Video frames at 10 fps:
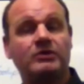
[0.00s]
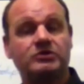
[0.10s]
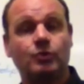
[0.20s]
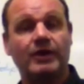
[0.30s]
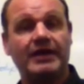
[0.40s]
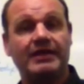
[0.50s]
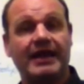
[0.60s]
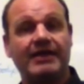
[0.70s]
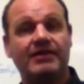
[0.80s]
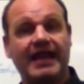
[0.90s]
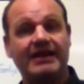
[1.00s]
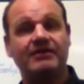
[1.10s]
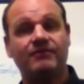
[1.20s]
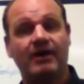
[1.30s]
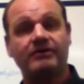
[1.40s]
once a week that the
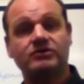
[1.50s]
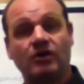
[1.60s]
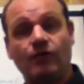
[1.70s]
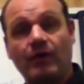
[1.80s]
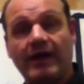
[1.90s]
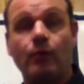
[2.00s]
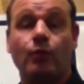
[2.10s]
antivirus software